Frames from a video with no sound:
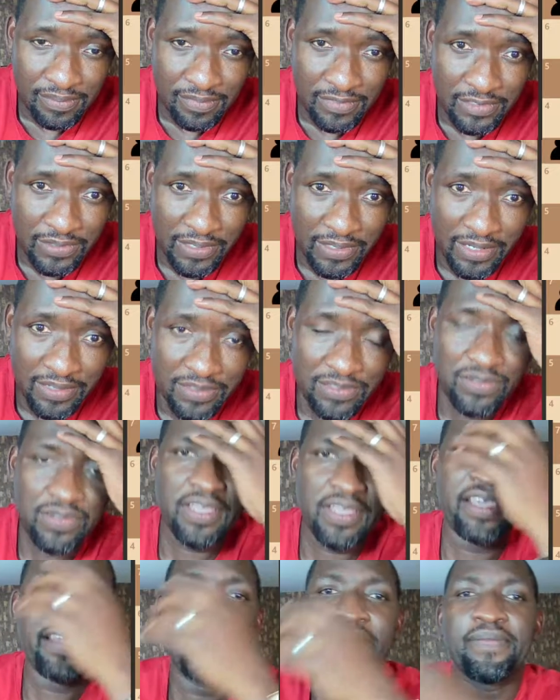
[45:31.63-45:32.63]
Okay, so
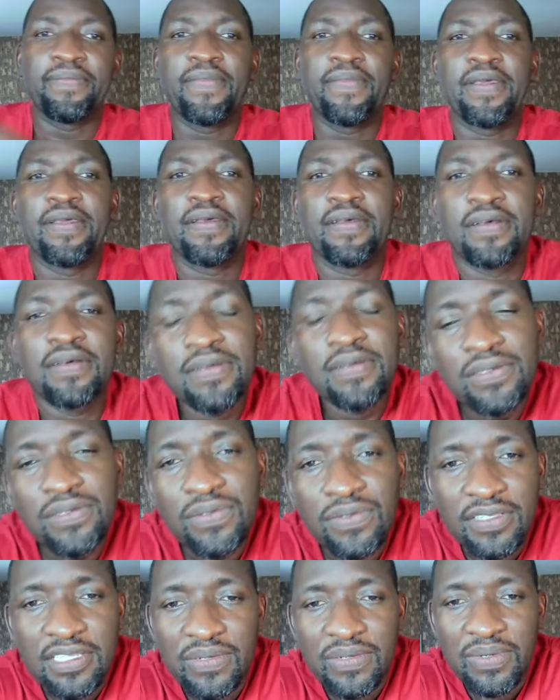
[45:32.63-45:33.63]
here to
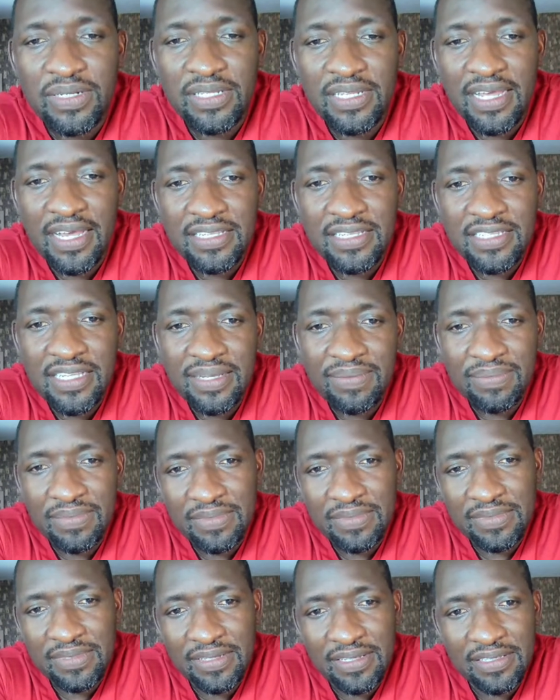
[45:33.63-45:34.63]
see what the
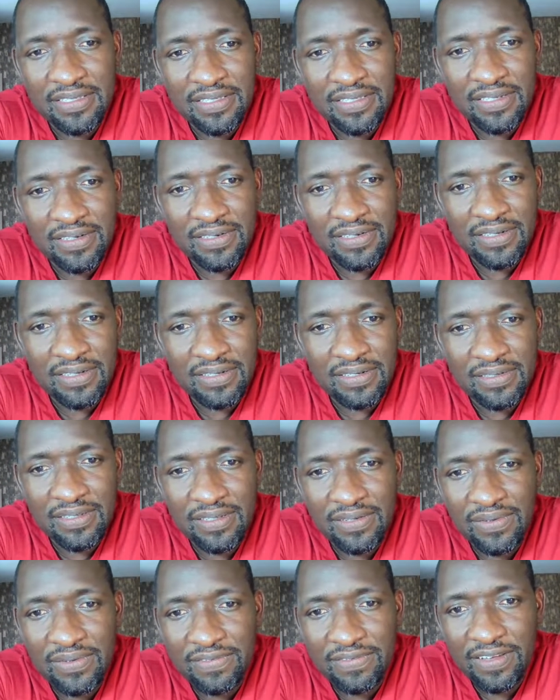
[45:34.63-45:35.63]
the
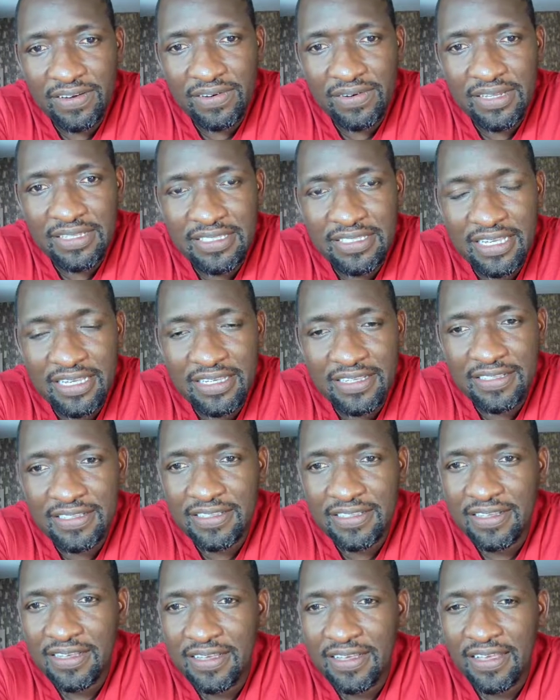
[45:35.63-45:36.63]
final answer is,
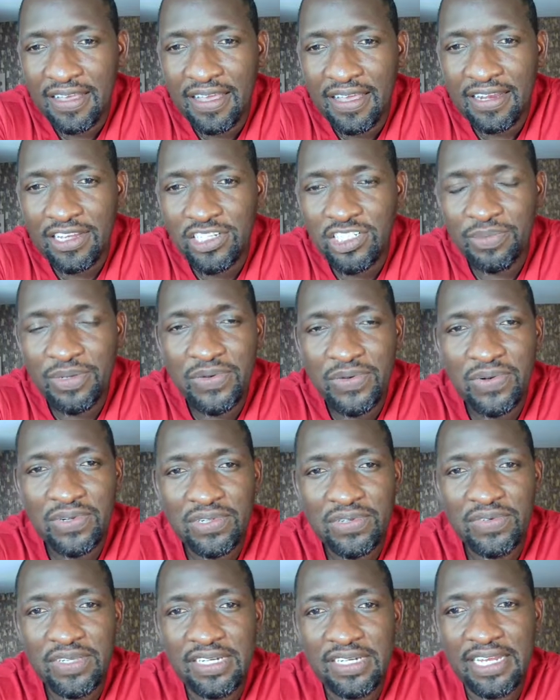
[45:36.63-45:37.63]
and I should be
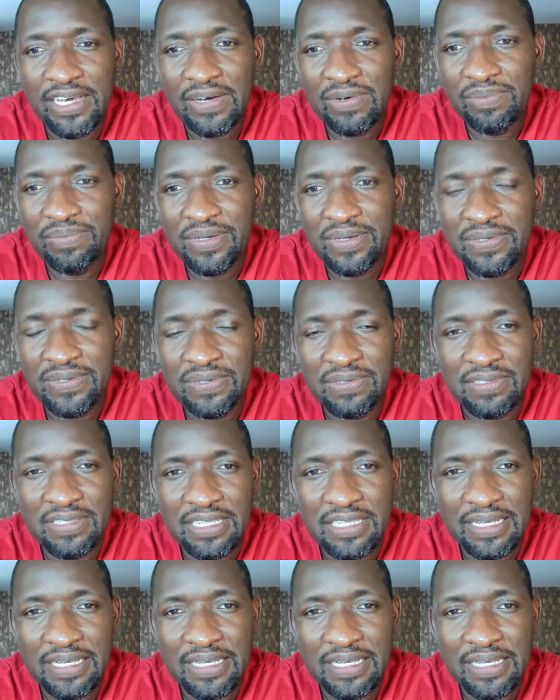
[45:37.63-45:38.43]
concluding now because